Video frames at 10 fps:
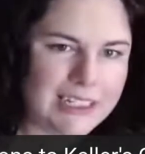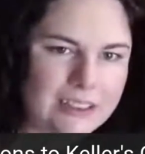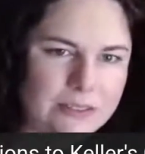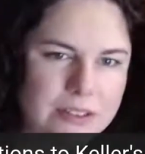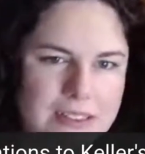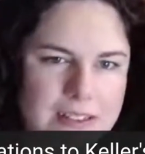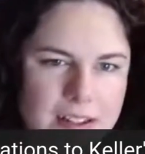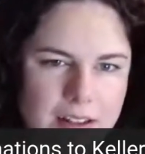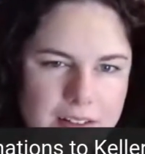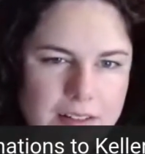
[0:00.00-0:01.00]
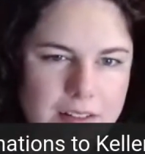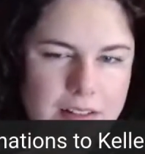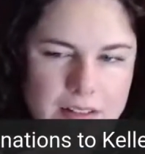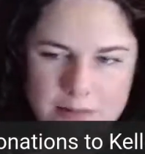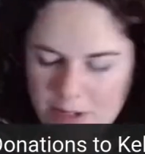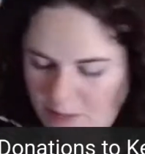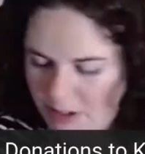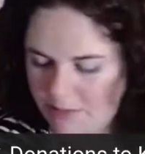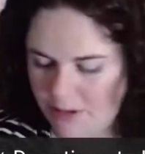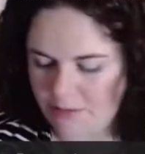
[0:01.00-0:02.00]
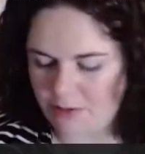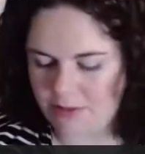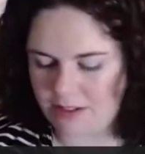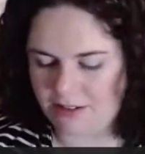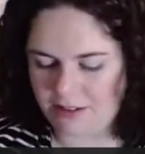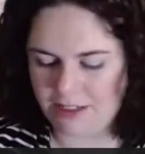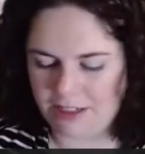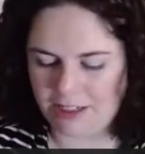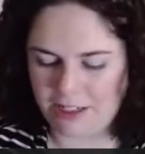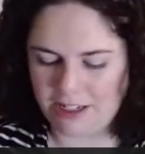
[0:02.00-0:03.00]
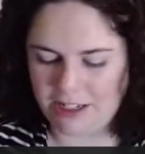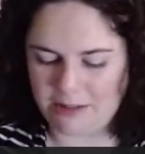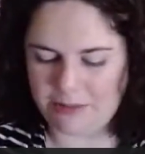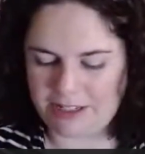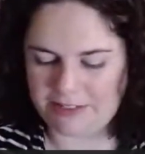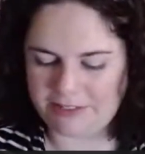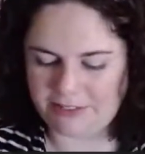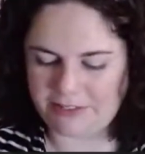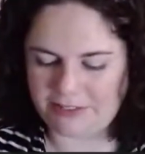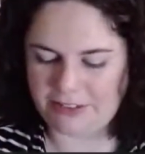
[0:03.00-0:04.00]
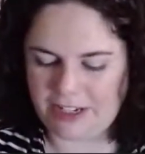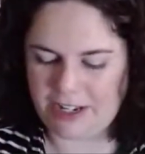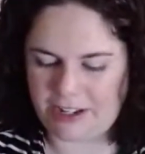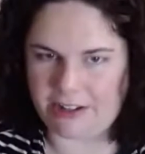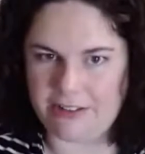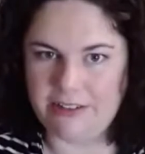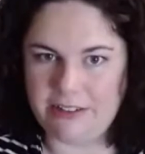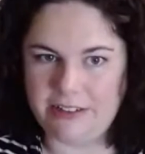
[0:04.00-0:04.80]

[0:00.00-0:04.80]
Can't really tell. Might be a bumblebee for now,